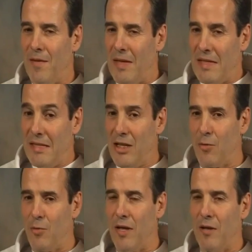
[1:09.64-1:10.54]

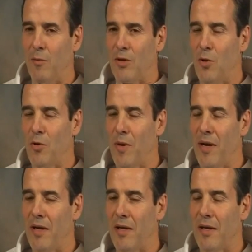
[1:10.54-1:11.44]
decision when he was holding
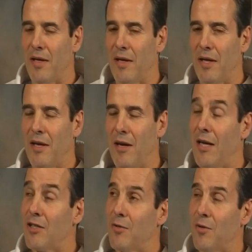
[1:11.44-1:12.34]
my hand. And he
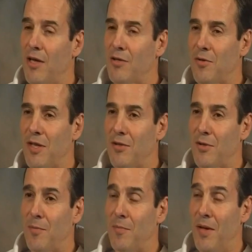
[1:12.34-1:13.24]
asked Rickson,
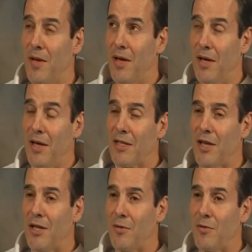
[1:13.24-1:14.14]
so
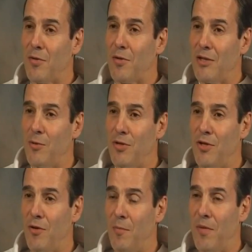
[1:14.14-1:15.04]
this
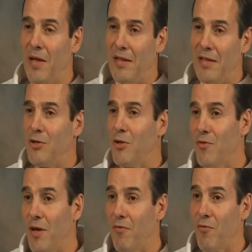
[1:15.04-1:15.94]
is your
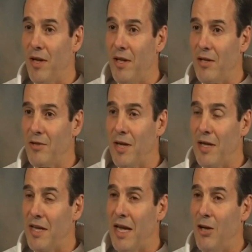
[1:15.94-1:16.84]
tough friend, Rickson?
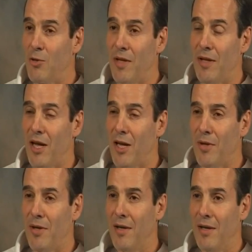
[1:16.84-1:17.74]
That's the guy who's been
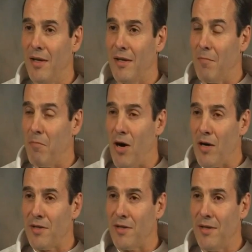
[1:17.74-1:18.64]
telling me, the
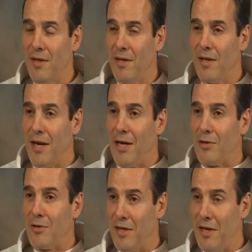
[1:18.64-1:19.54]
boxer? And
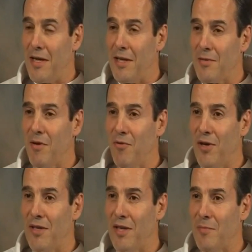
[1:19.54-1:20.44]
Rickson said, yeah, that's my
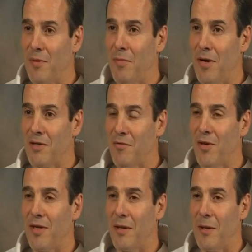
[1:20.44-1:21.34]
friend, that's my boxer
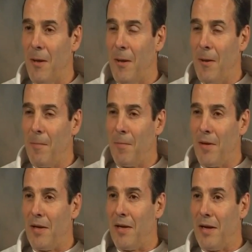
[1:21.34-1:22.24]
friend.
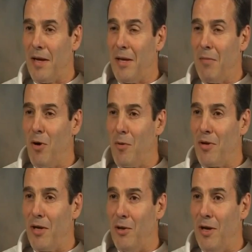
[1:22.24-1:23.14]
And at that
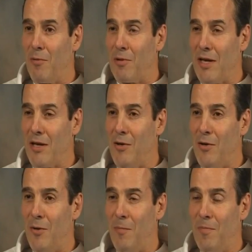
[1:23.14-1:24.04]
moment I was like, I
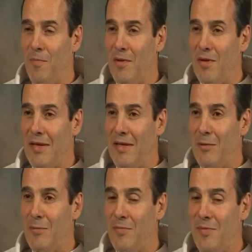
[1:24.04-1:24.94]
don't
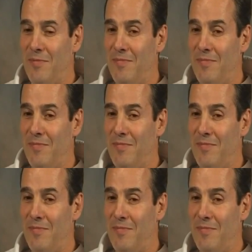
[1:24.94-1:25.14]
know